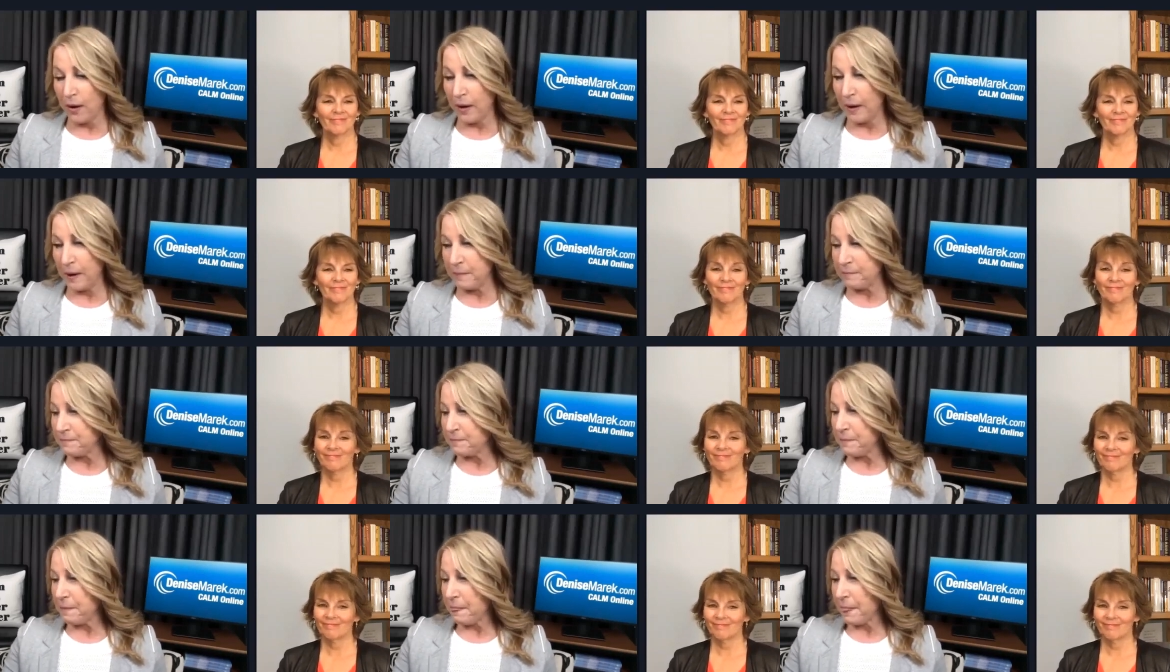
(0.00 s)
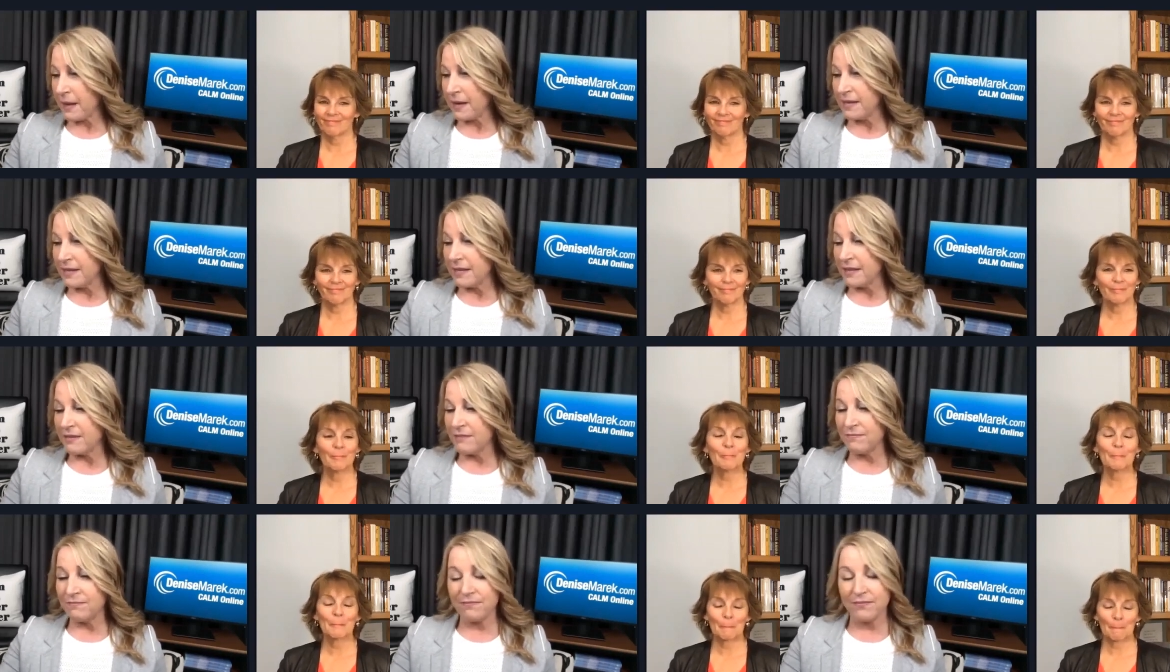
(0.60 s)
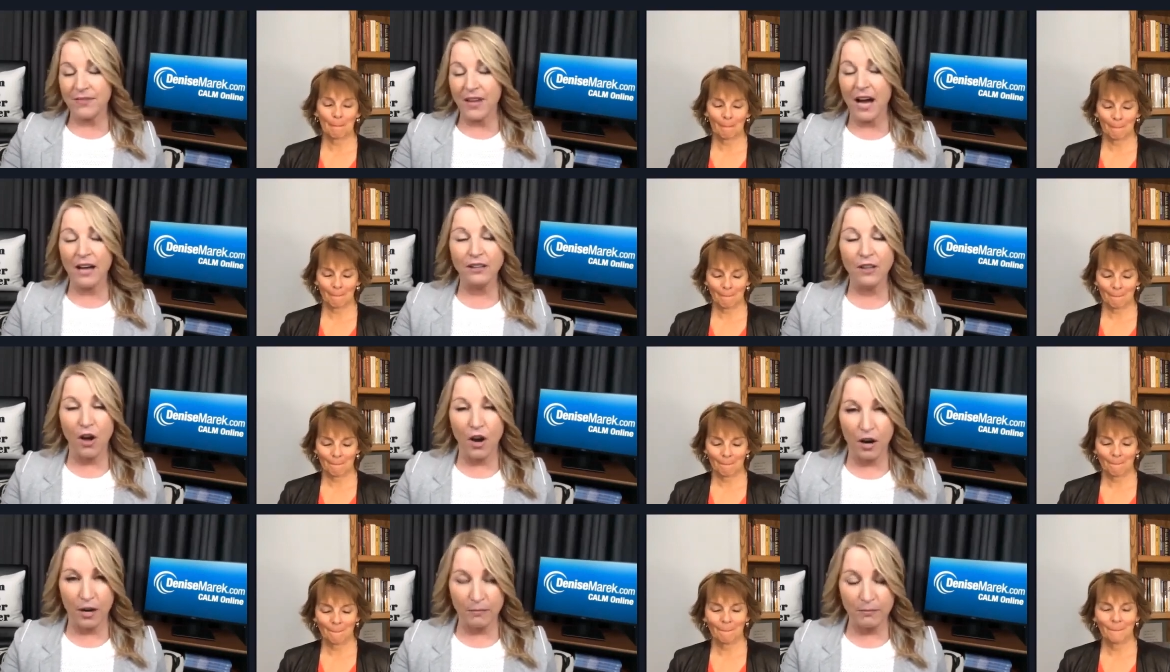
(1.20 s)
Speaker 1: for
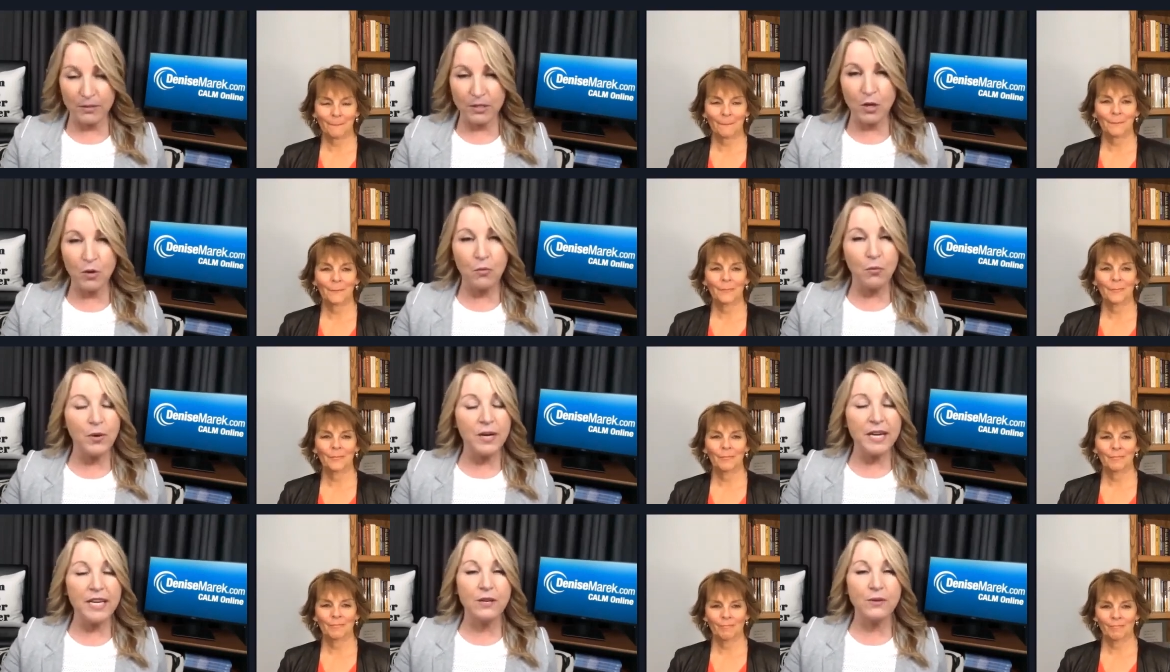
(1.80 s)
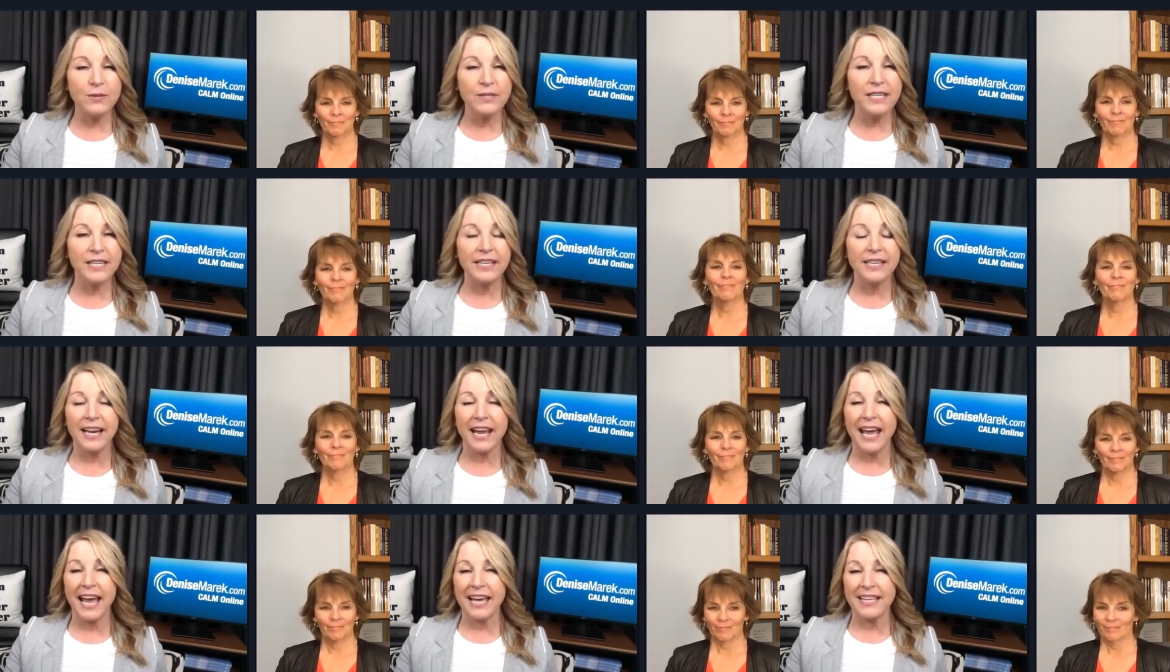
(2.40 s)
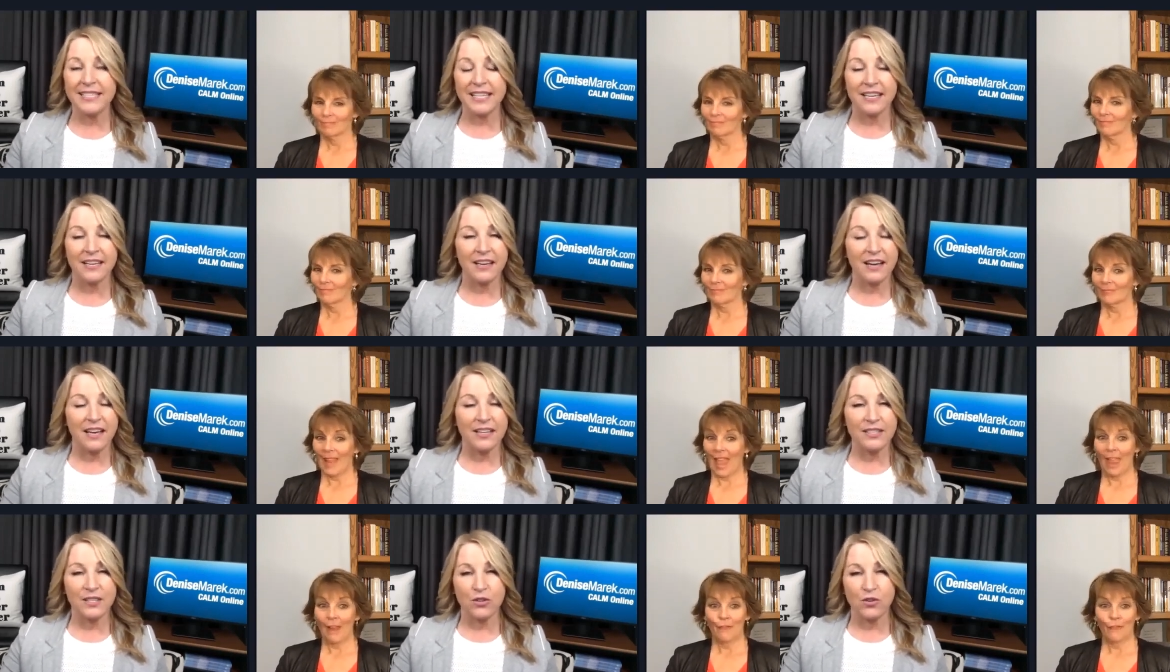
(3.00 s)
alarms. We use it as
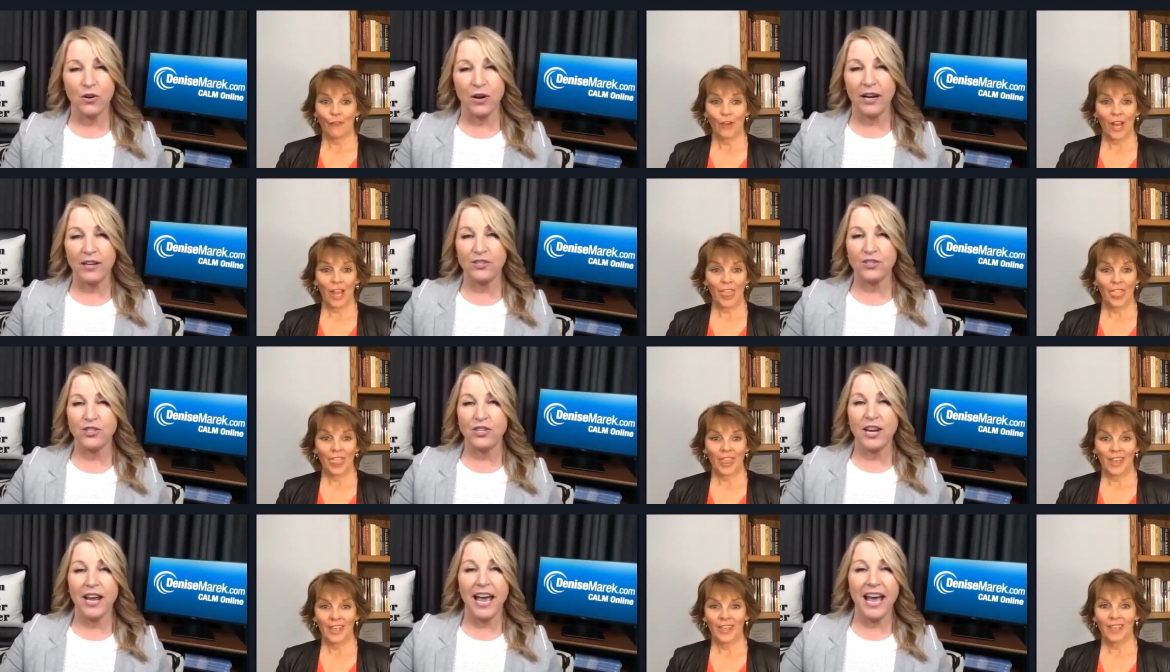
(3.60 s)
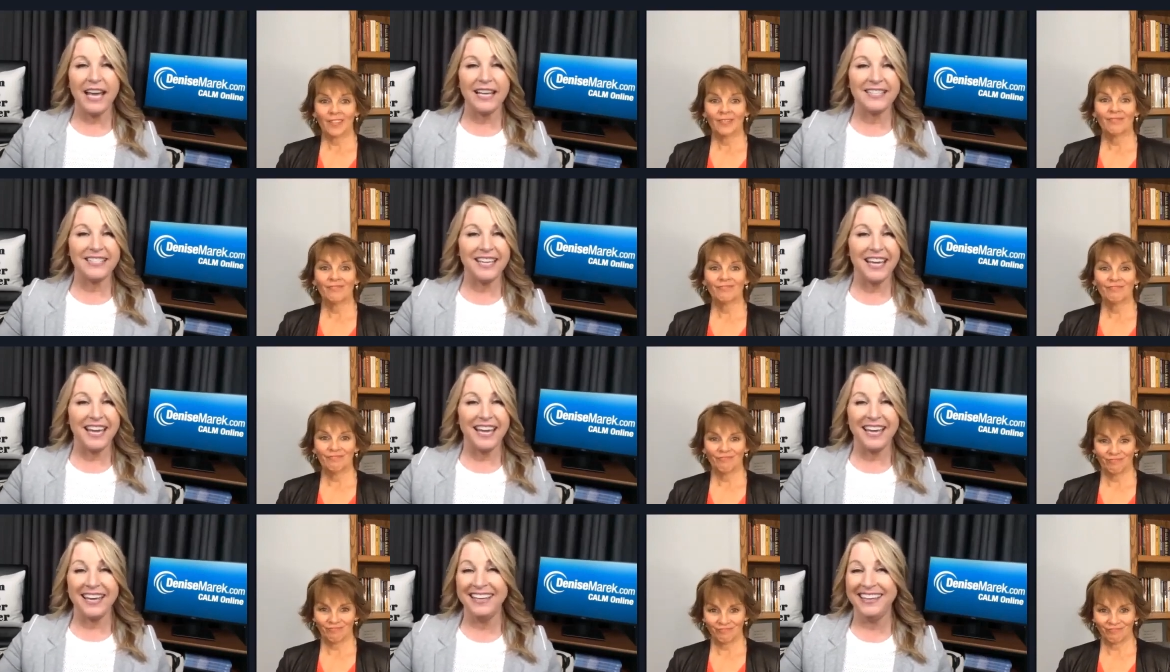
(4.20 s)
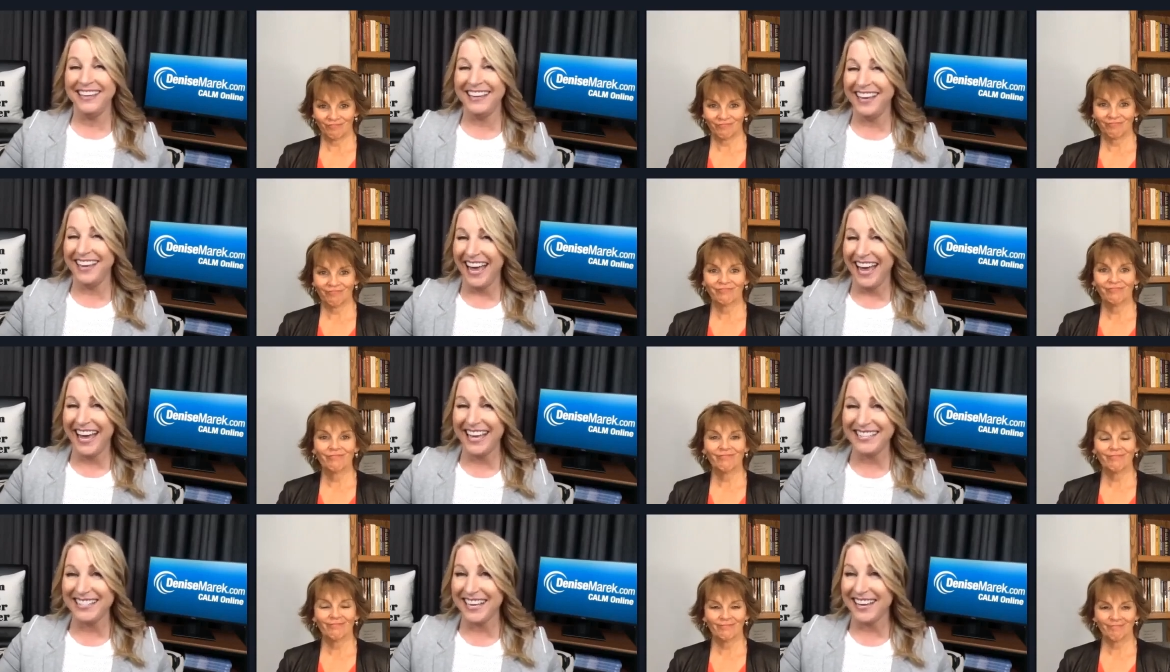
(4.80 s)
a, as a crutch, as a,
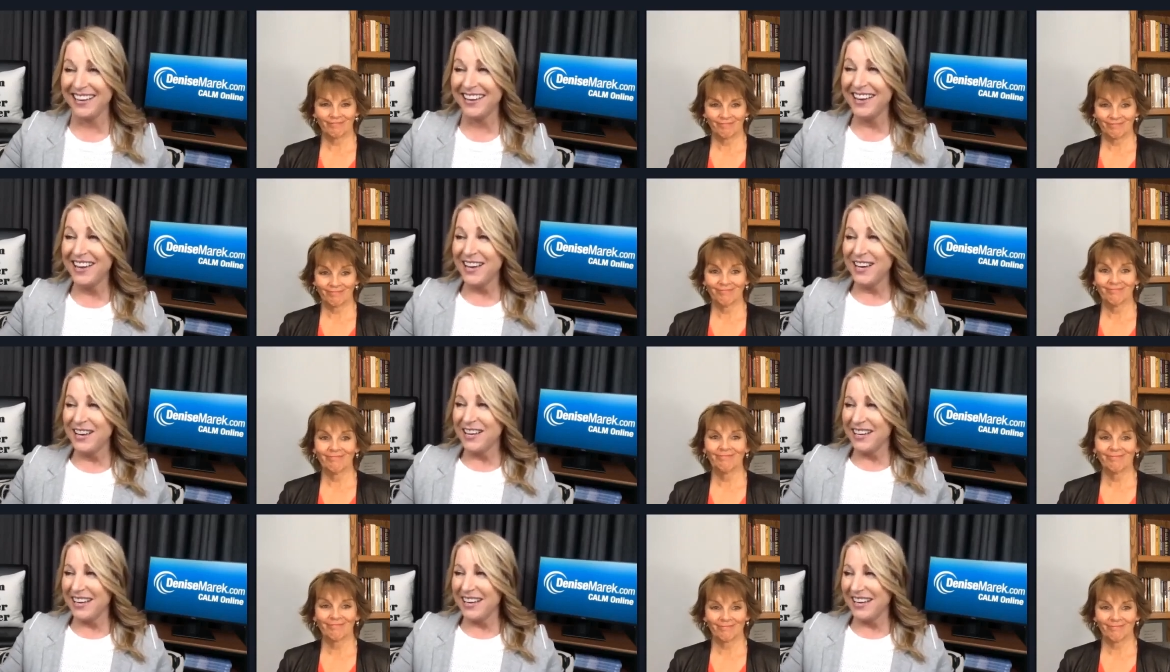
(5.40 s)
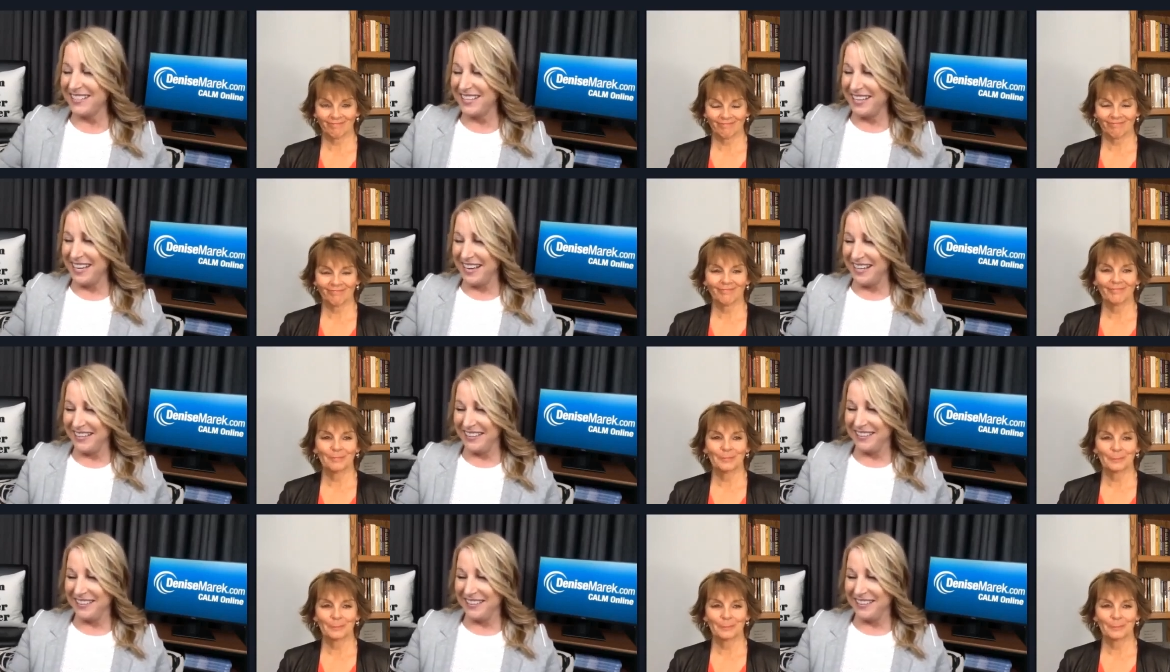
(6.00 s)
as a, as